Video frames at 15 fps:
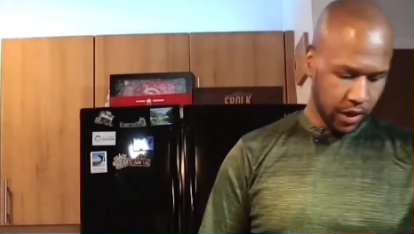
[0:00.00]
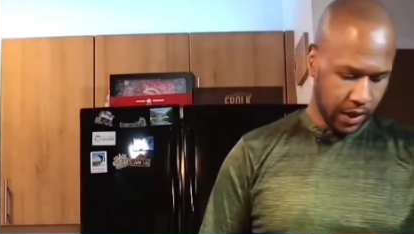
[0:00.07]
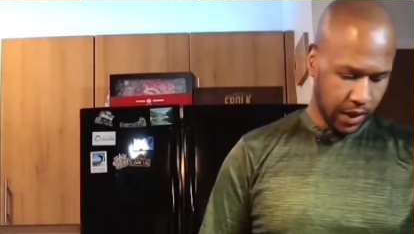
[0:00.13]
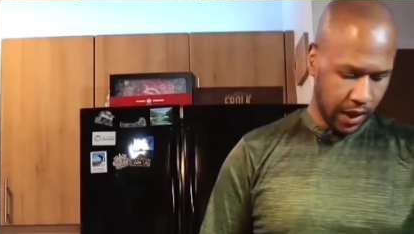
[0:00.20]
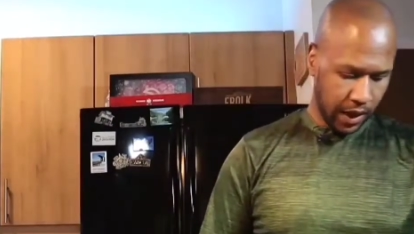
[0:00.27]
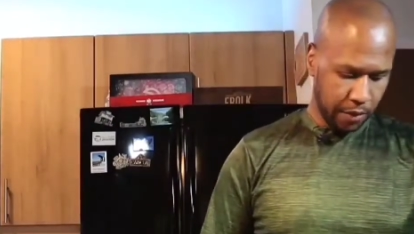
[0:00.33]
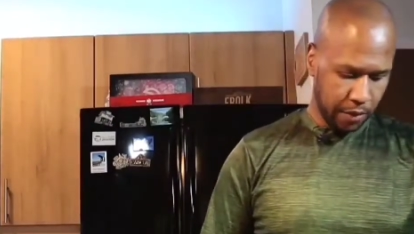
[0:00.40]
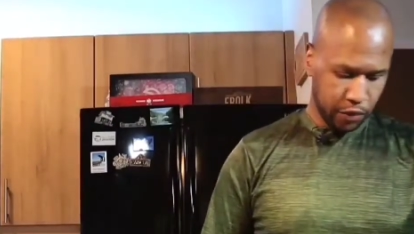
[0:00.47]

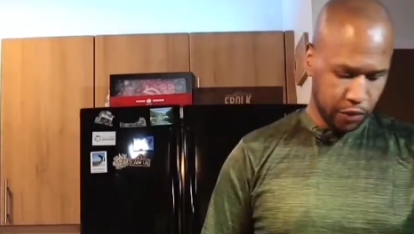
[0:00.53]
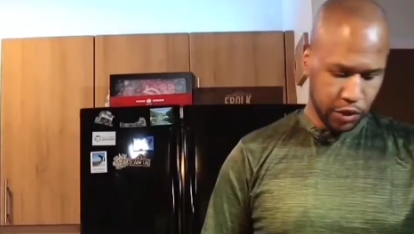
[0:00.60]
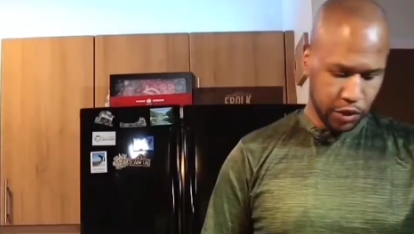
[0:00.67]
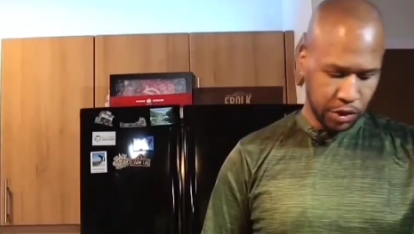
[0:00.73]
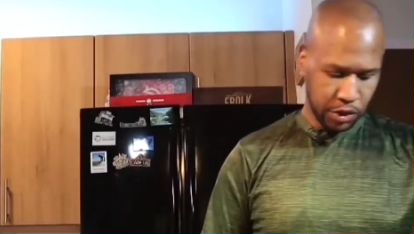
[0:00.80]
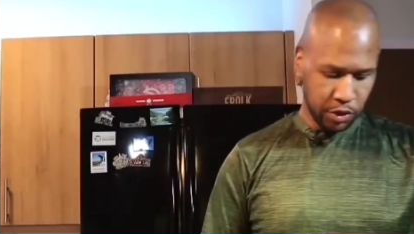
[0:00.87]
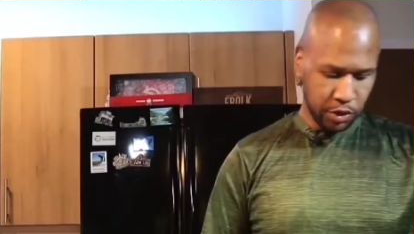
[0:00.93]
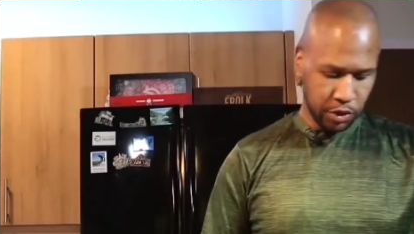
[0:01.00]
I
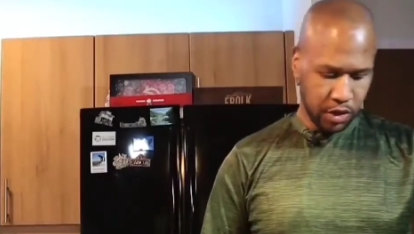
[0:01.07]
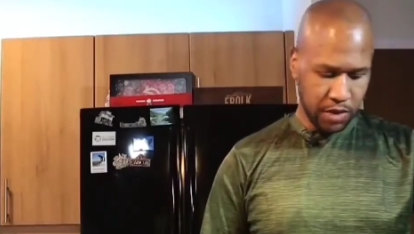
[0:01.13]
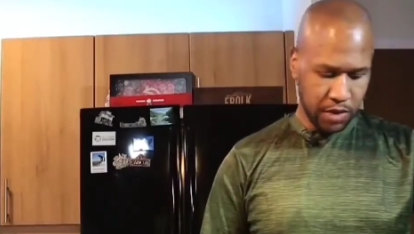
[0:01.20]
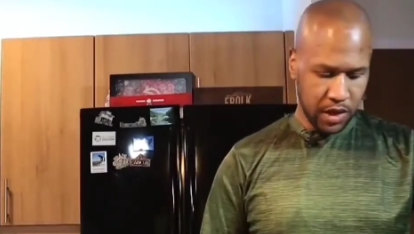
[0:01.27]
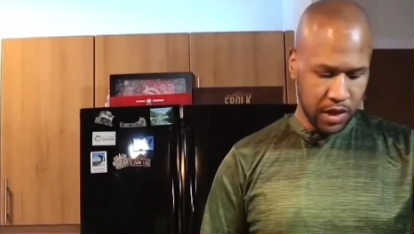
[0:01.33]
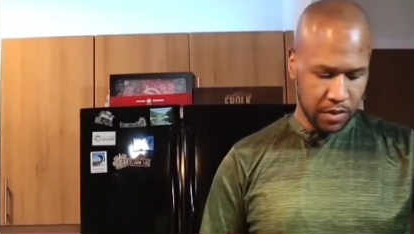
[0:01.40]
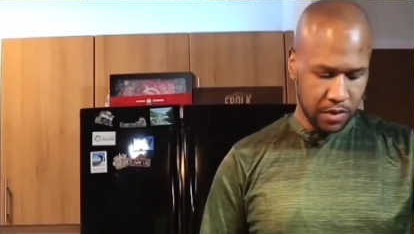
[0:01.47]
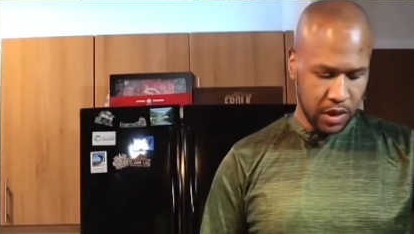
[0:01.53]
usually put it on
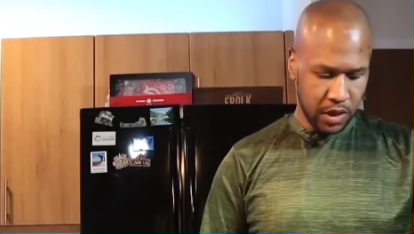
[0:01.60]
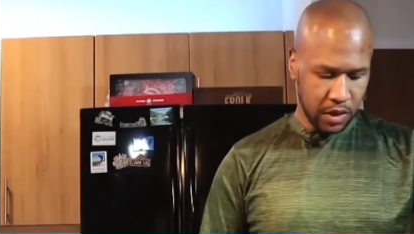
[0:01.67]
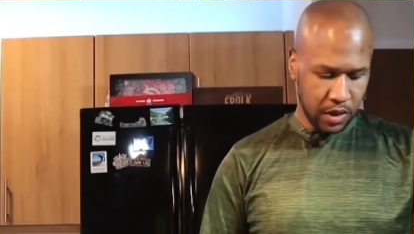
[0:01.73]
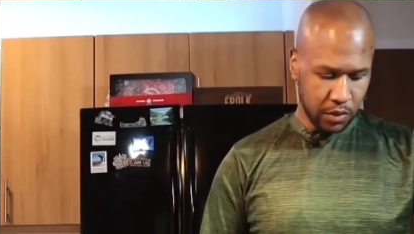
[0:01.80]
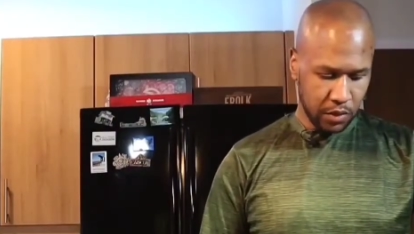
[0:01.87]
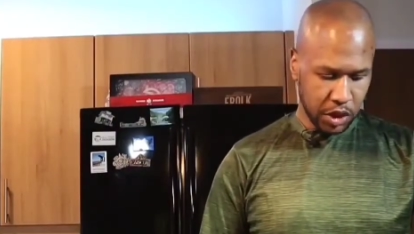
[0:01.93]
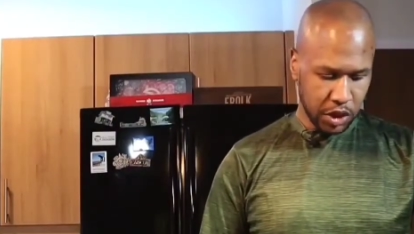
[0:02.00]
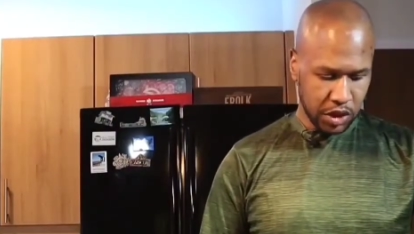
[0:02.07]
medium
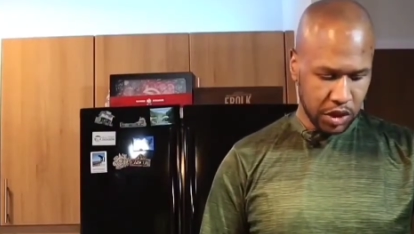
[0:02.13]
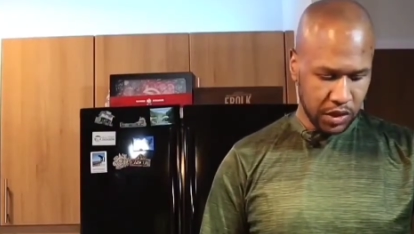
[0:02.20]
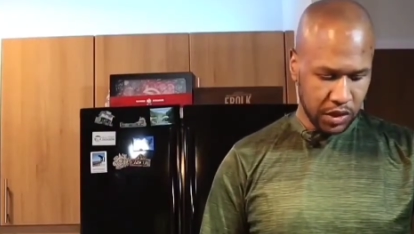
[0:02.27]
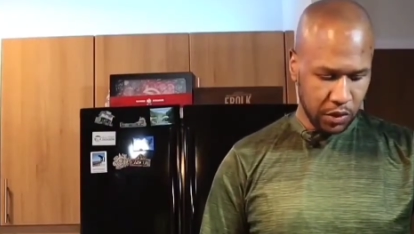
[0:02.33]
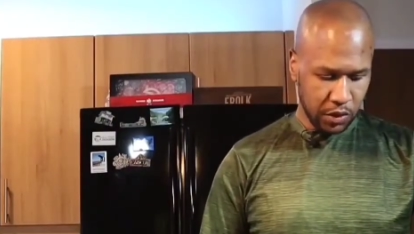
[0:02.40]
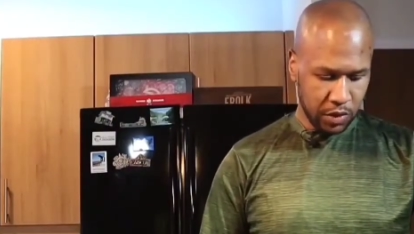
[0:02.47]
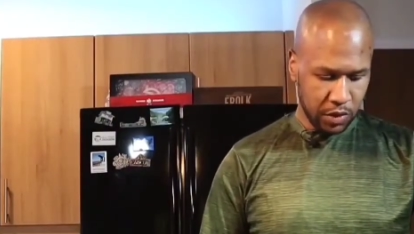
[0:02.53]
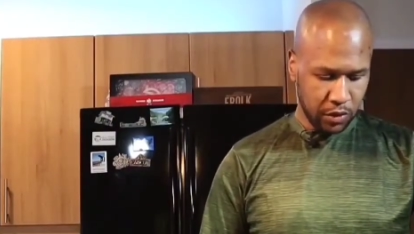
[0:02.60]
heat, which is
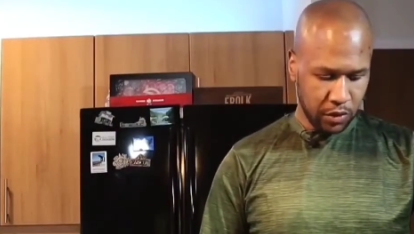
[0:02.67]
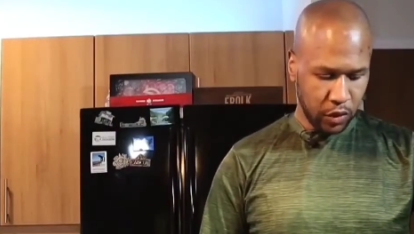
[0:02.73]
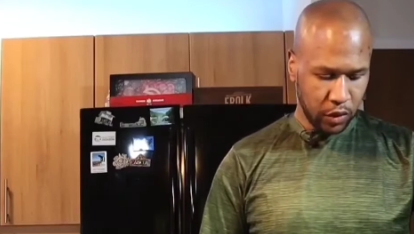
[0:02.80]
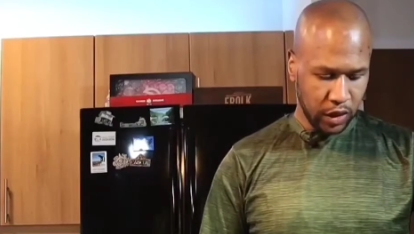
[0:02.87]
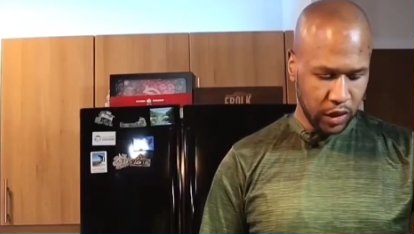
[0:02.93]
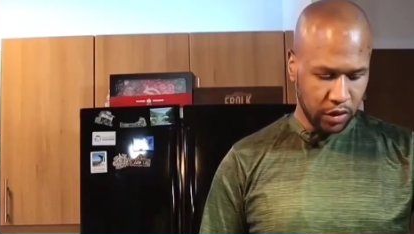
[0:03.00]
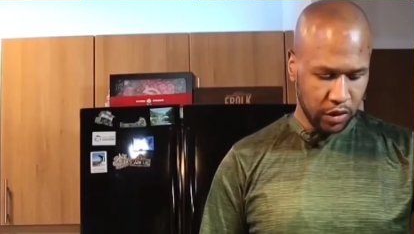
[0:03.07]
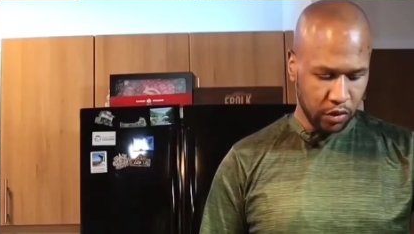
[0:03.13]
anywhere
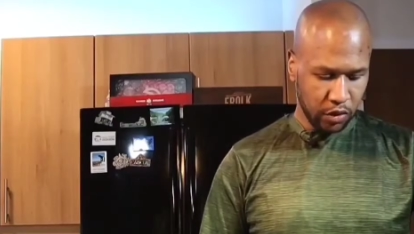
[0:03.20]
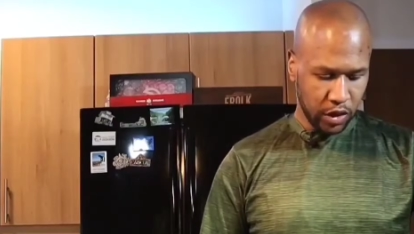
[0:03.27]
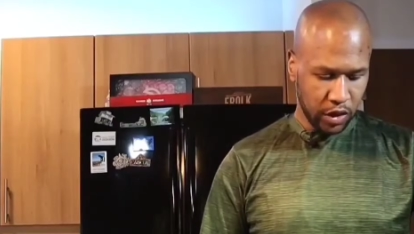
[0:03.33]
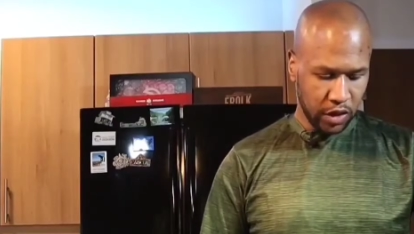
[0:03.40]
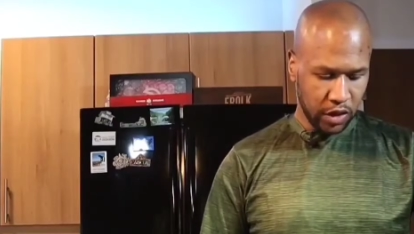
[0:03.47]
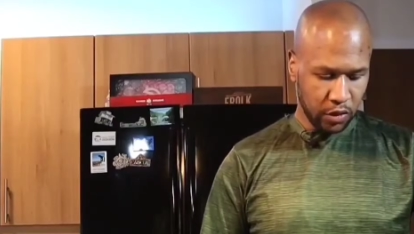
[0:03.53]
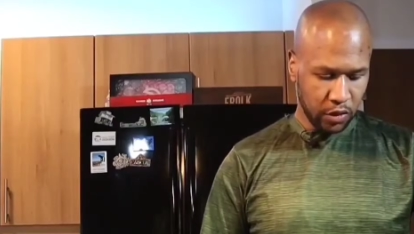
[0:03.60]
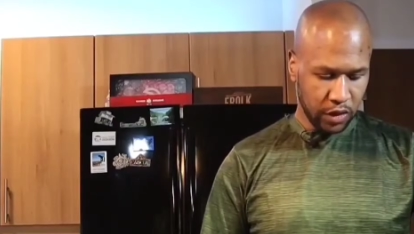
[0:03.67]
between
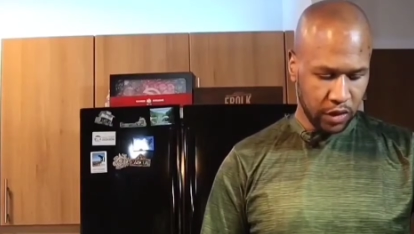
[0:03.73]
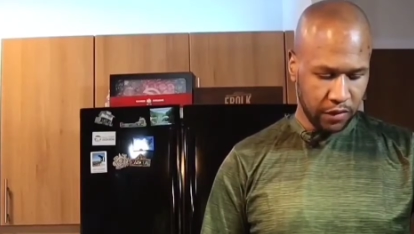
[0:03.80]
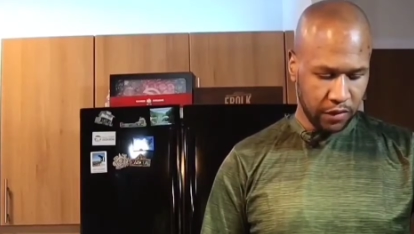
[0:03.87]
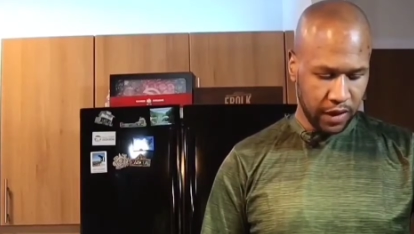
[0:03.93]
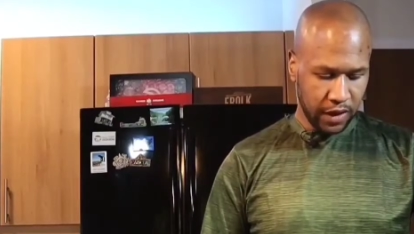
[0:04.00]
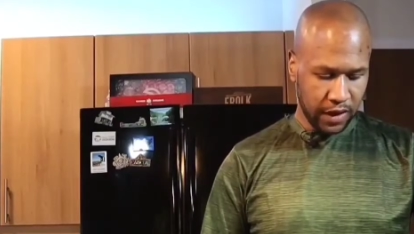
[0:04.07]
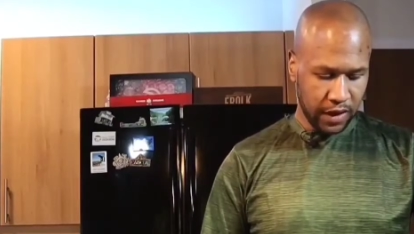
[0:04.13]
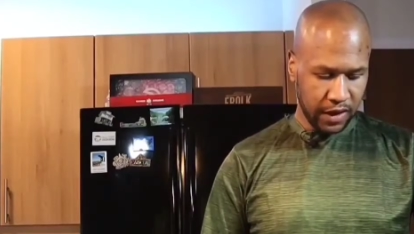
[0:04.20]

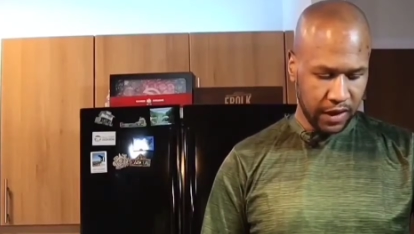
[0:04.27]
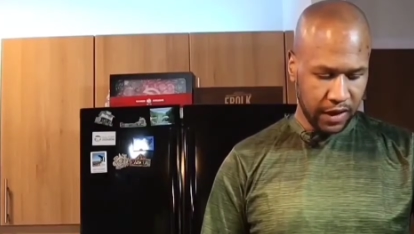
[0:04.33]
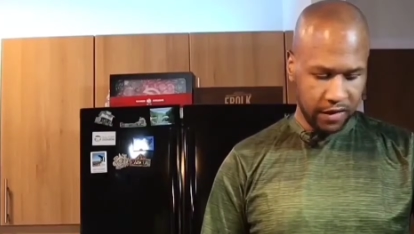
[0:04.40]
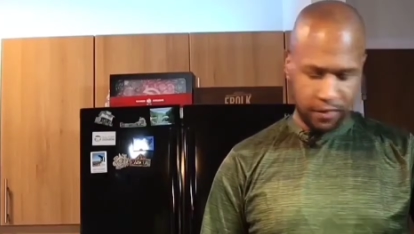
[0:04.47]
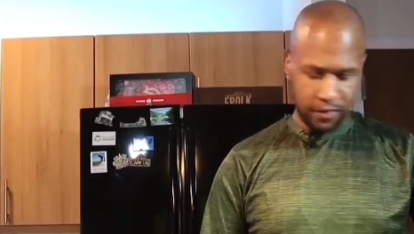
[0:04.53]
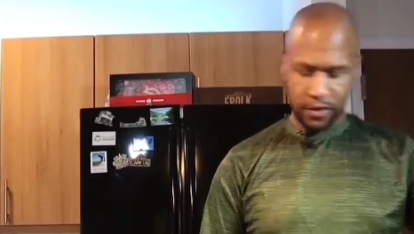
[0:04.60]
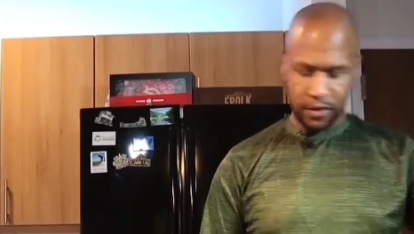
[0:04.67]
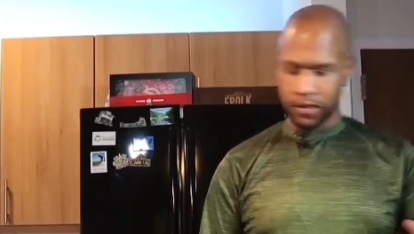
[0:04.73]

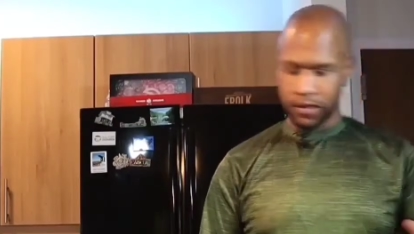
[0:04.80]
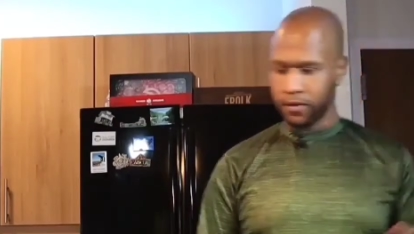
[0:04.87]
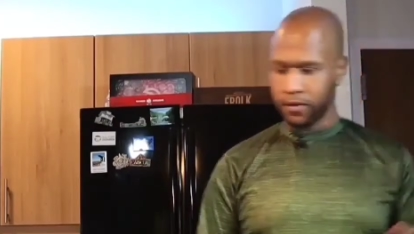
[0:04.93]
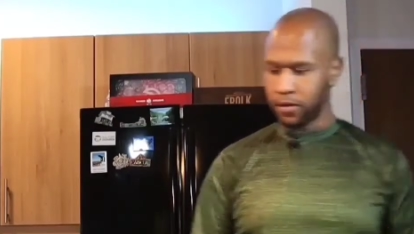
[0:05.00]
325 to